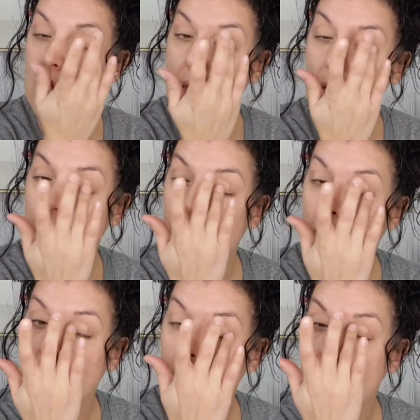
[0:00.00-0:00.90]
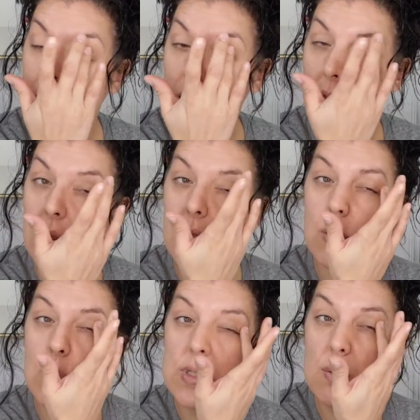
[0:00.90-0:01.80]
And I think
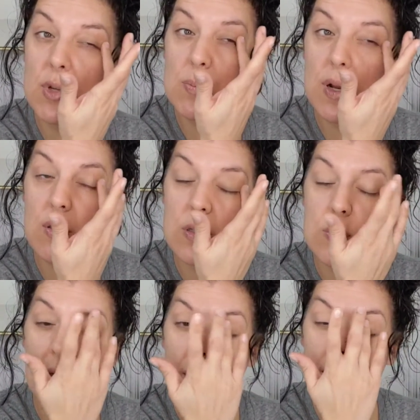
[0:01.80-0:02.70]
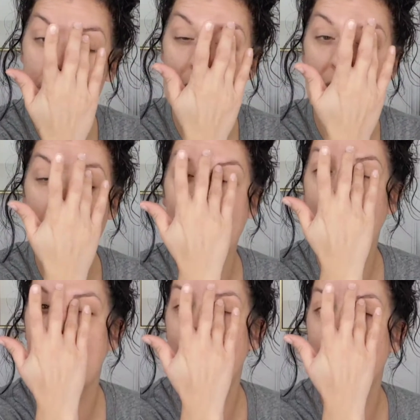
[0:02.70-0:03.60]
it works out much better this way, because if I'm
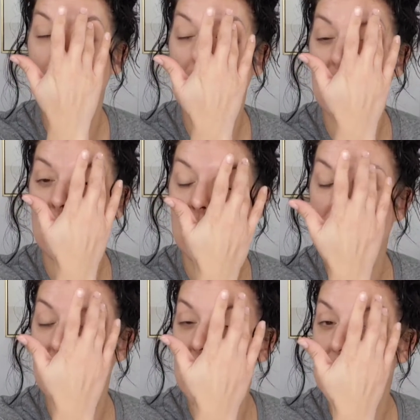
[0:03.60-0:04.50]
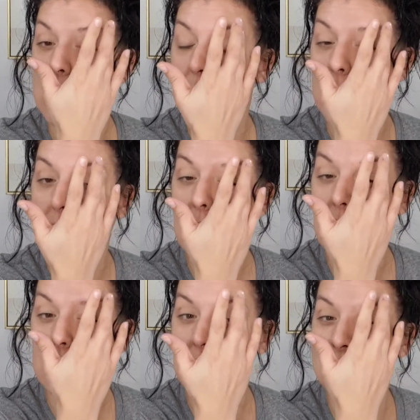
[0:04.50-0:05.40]
not covering my face with my
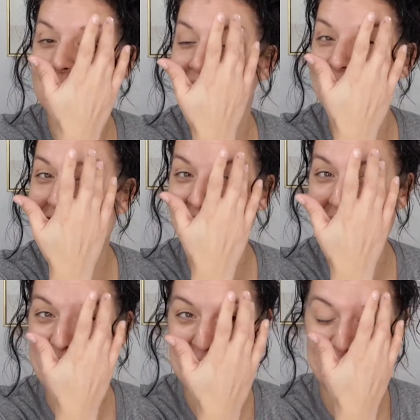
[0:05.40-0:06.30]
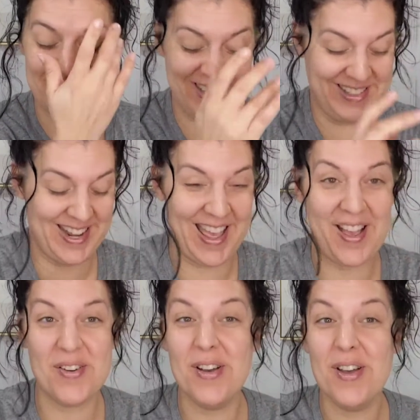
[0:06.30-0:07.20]
hand like I am right
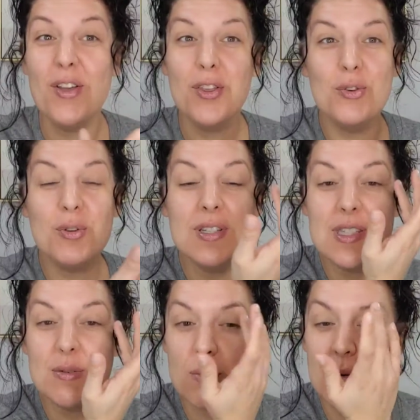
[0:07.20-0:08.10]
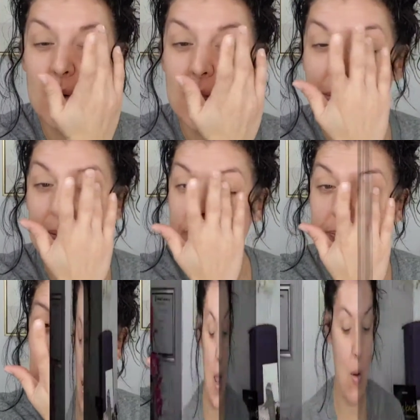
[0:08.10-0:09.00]
now, you can see what I'm doing.
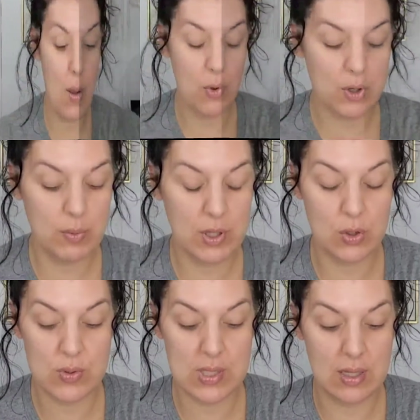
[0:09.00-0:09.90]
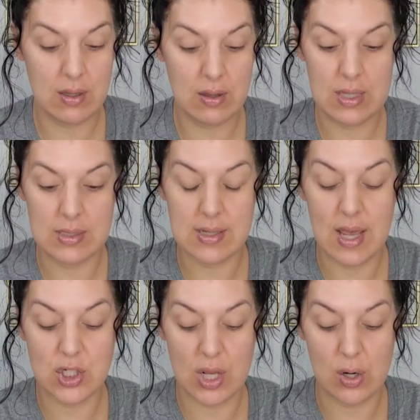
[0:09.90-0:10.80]
Now I'm going to be using this
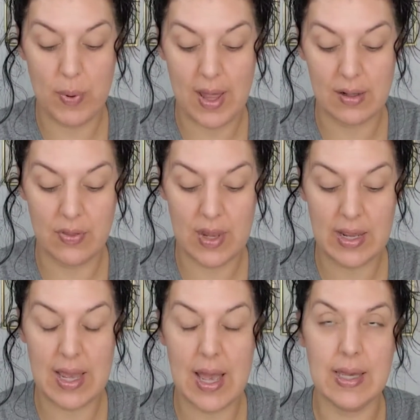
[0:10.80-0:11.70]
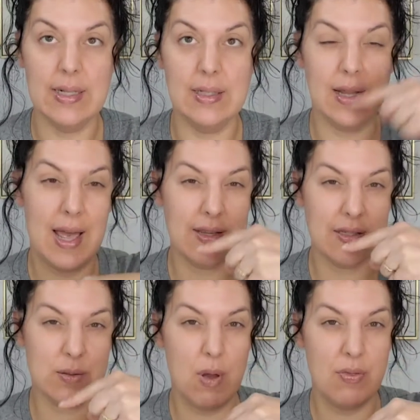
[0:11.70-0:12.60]
eyeshadow palette that I got in
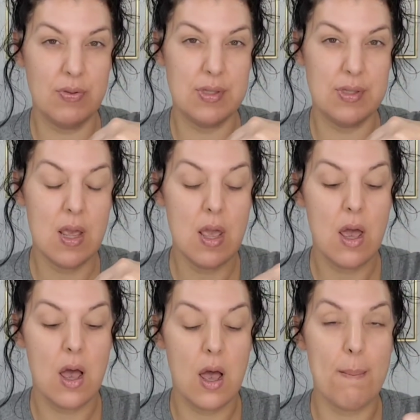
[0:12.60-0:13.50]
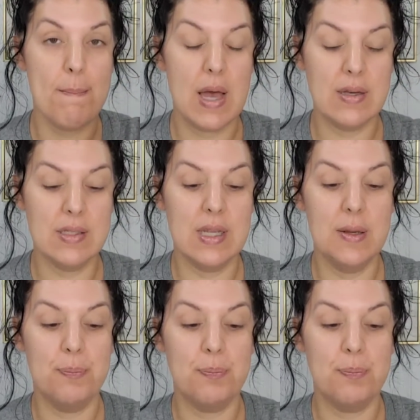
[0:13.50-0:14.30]
last month's Boxy,